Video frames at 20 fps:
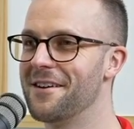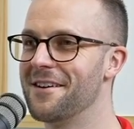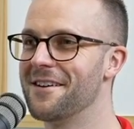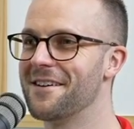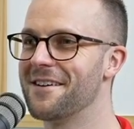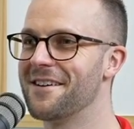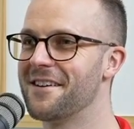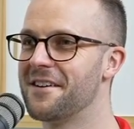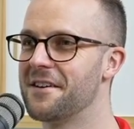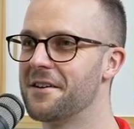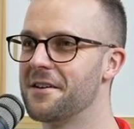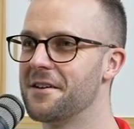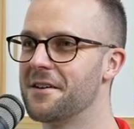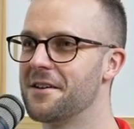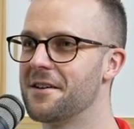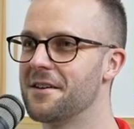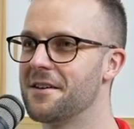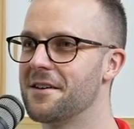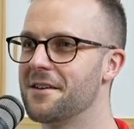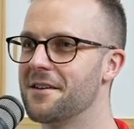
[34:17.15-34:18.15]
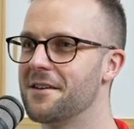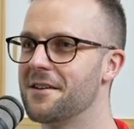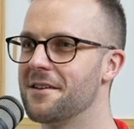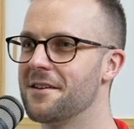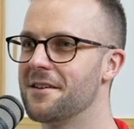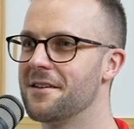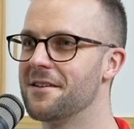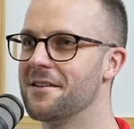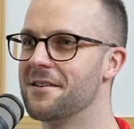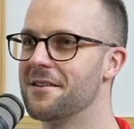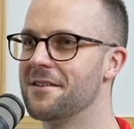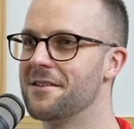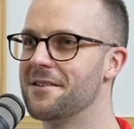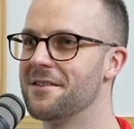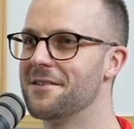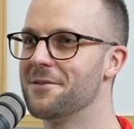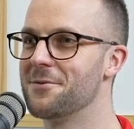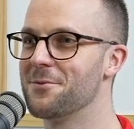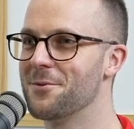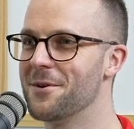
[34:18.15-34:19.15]
to 2018.
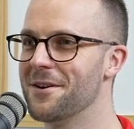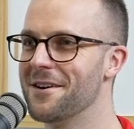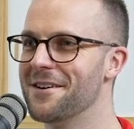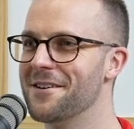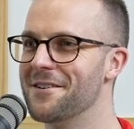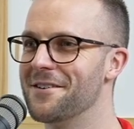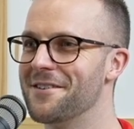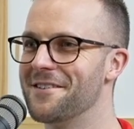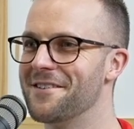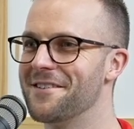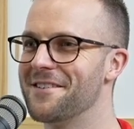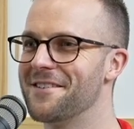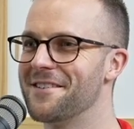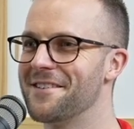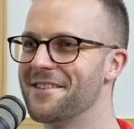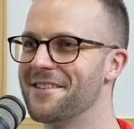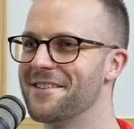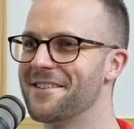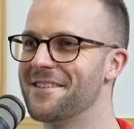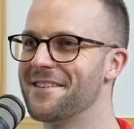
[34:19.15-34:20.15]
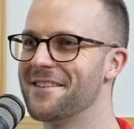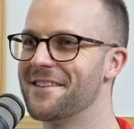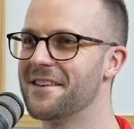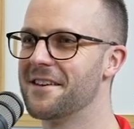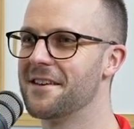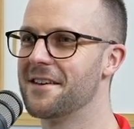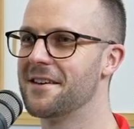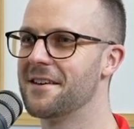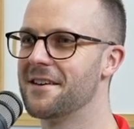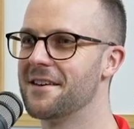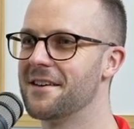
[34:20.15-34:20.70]
Wow. Um, at the